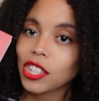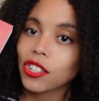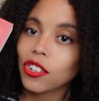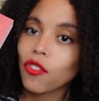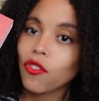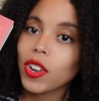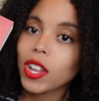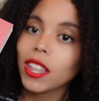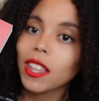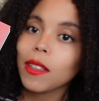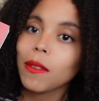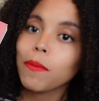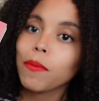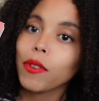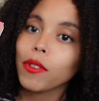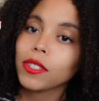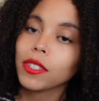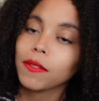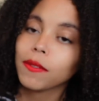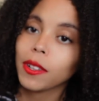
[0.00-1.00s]
is a really
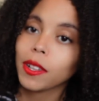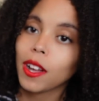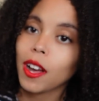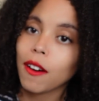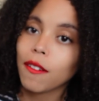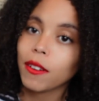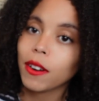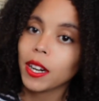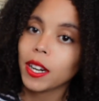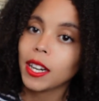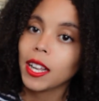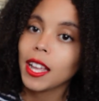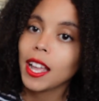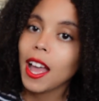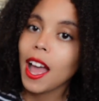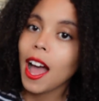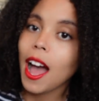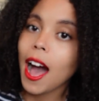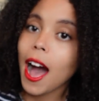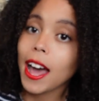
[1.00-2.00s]
beautiful cover.
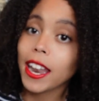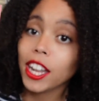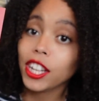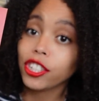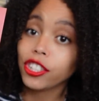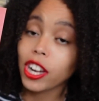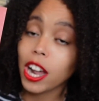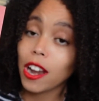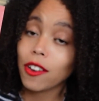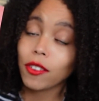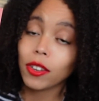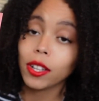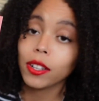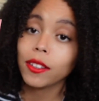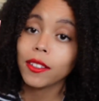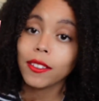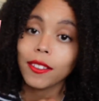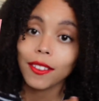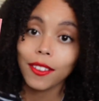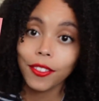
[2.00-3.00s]
And in
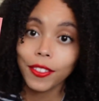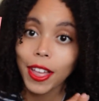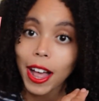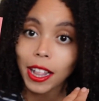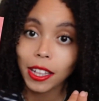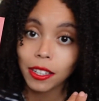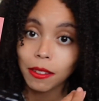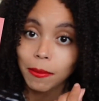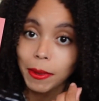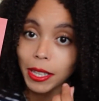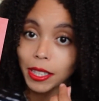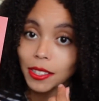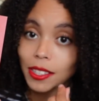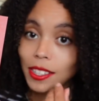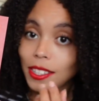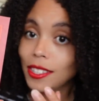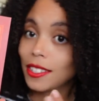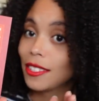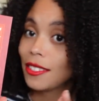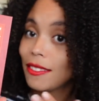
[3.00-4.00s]
general, The
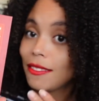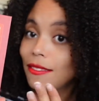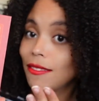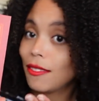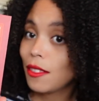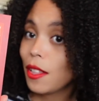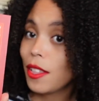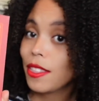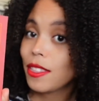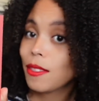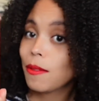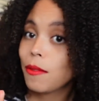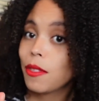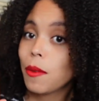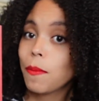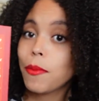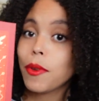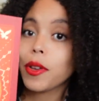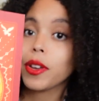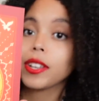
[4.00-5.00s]
Alchemist,
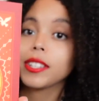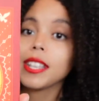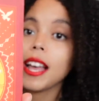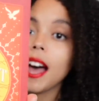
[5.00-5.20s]
the books